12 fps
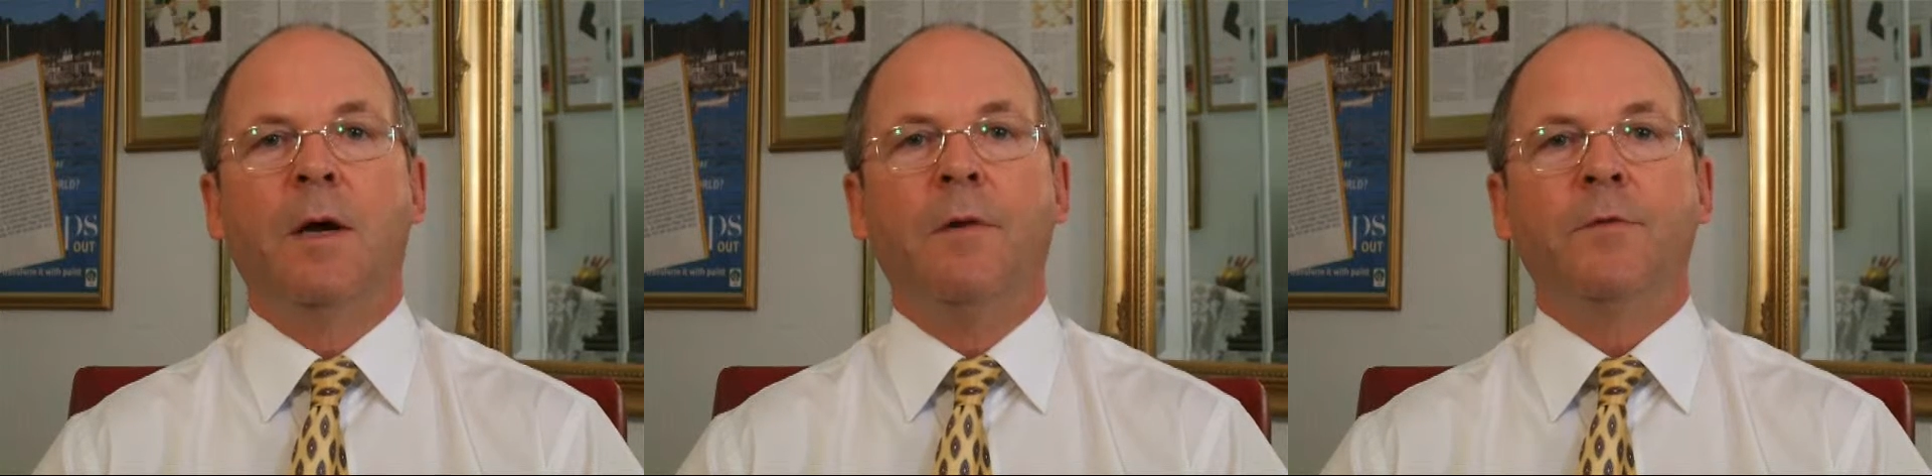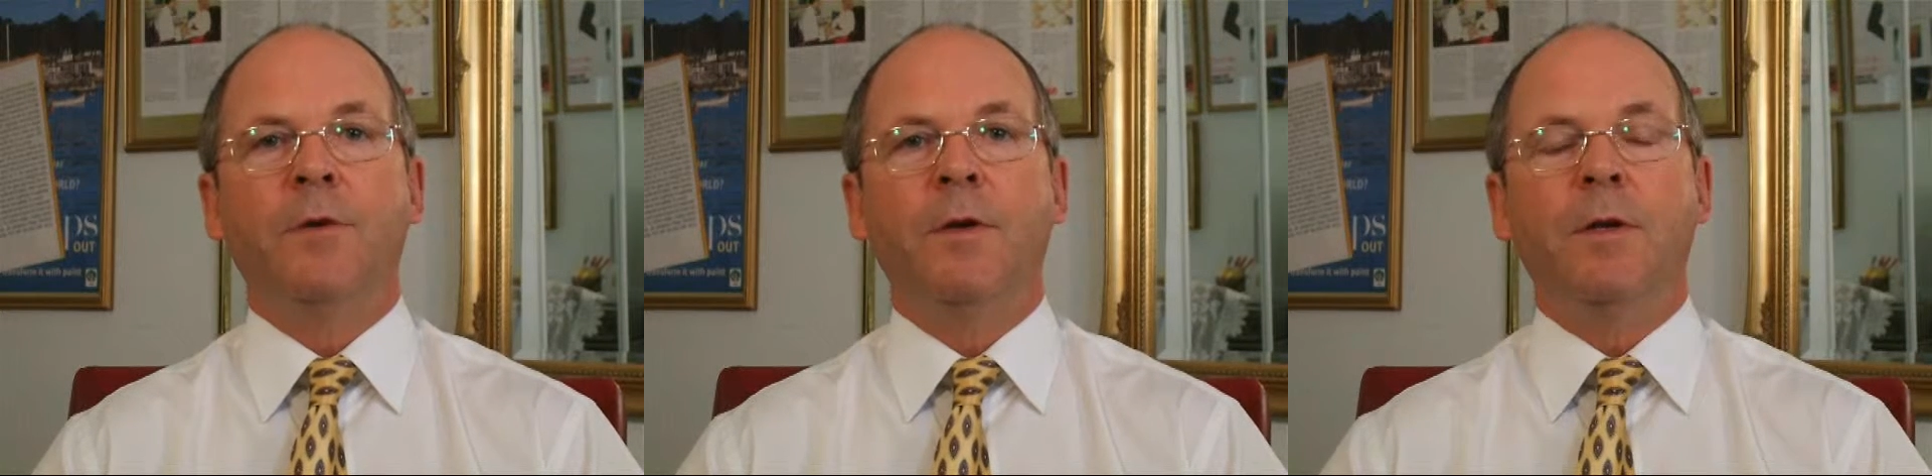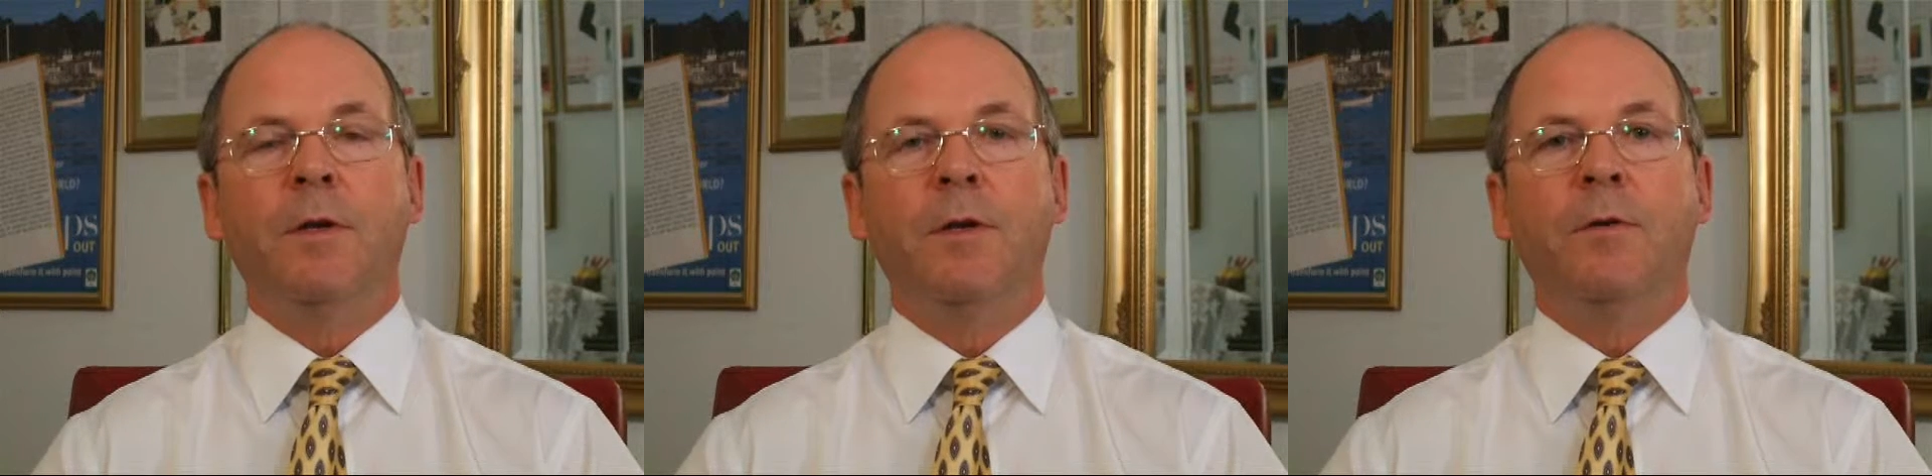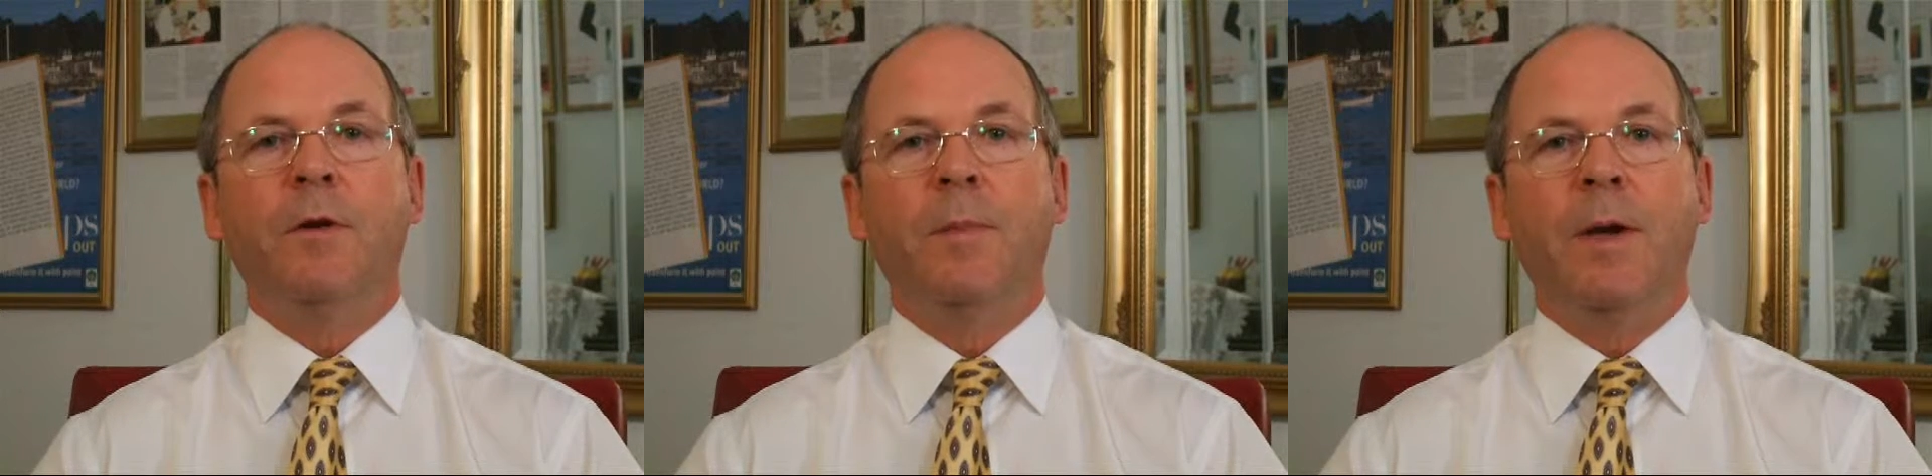I've treated
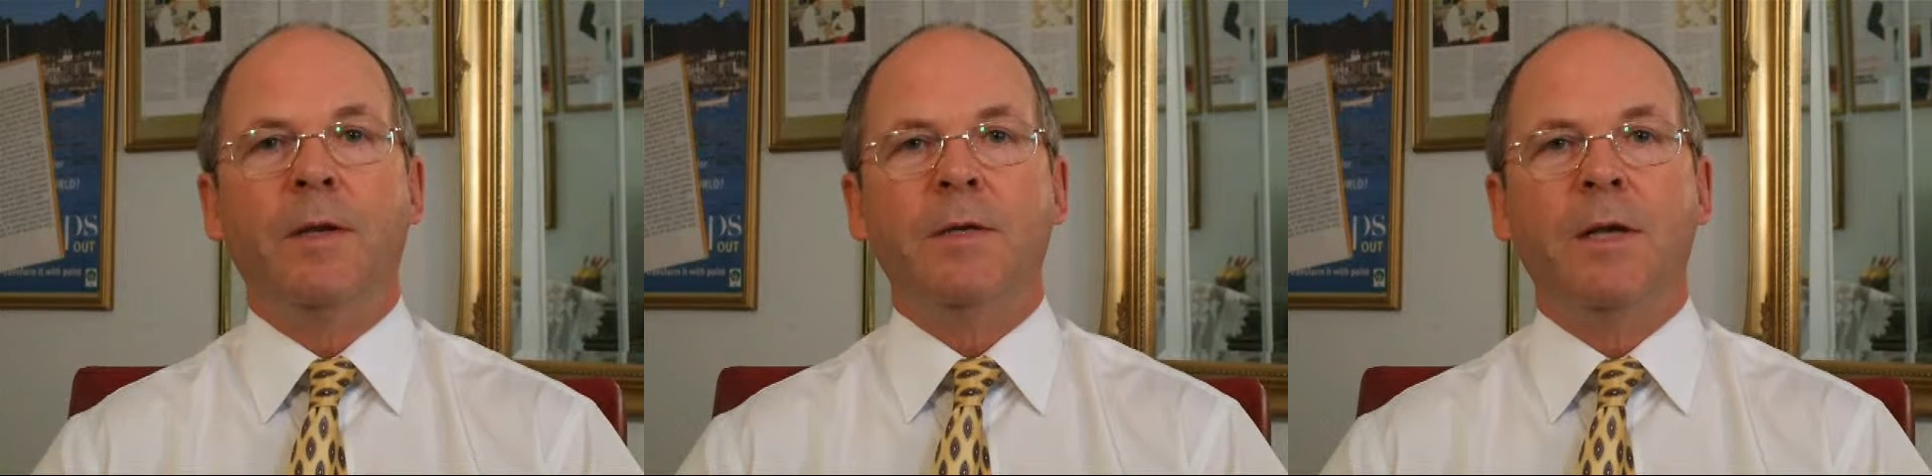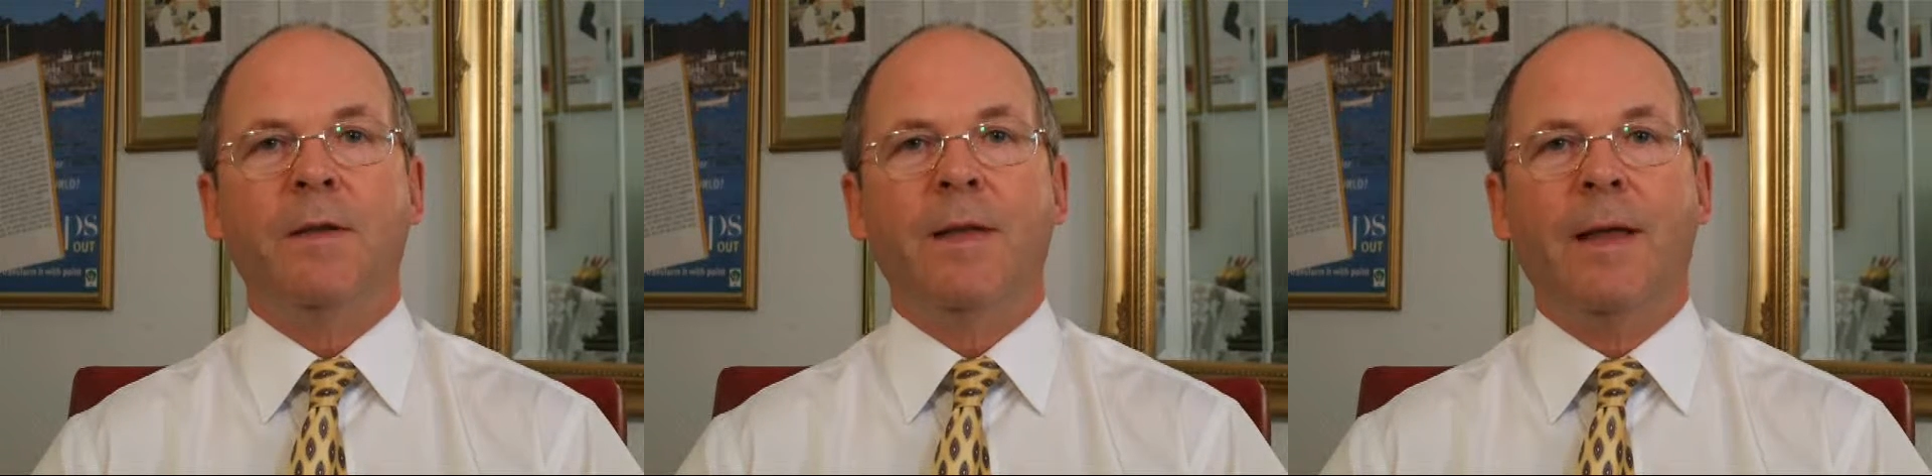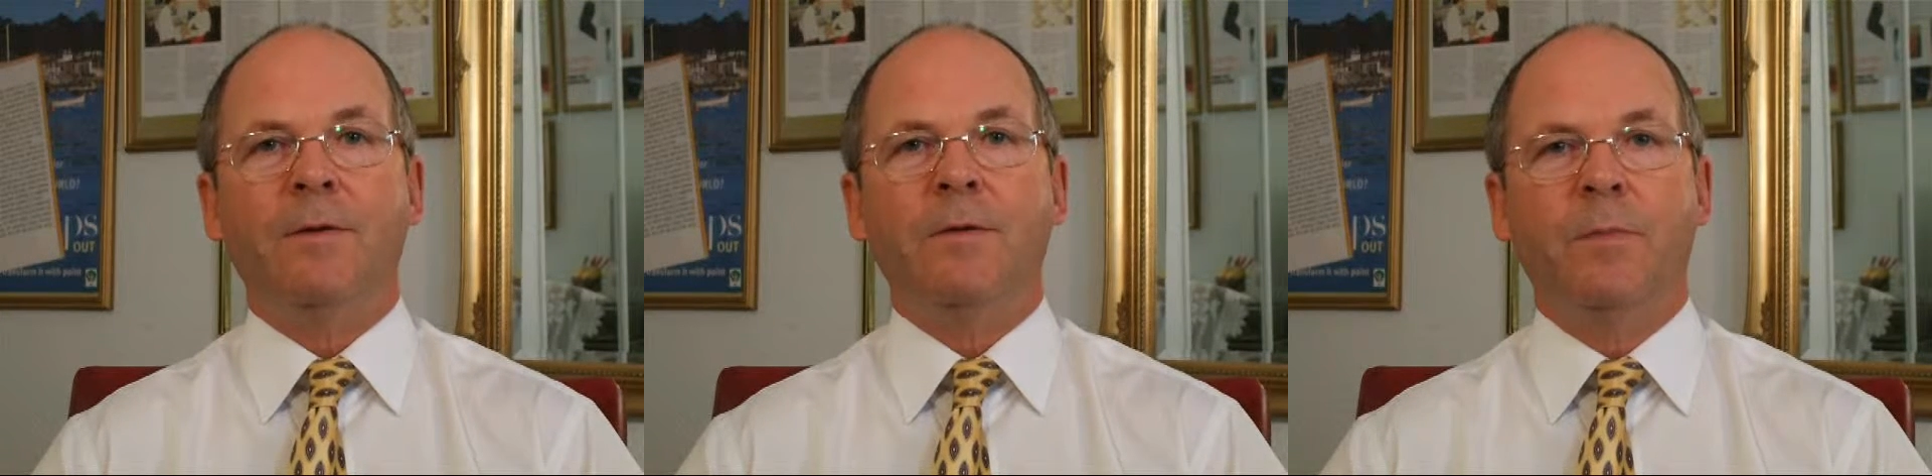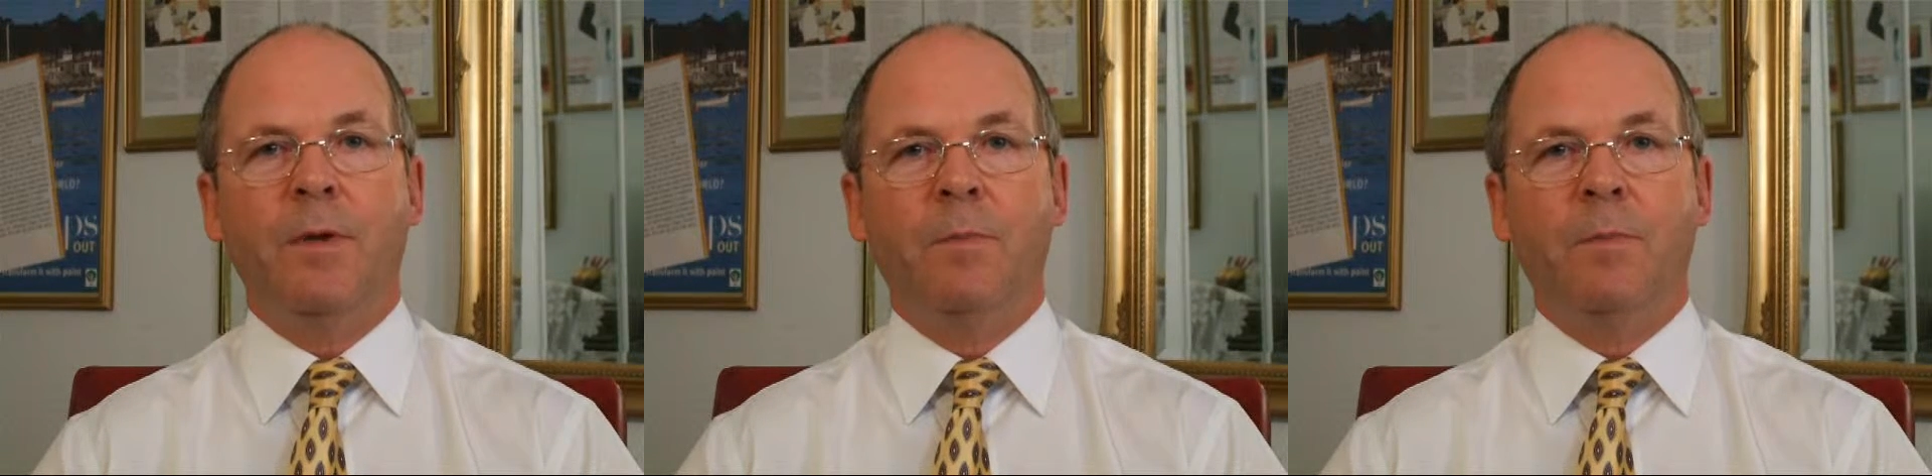and cured about 10,000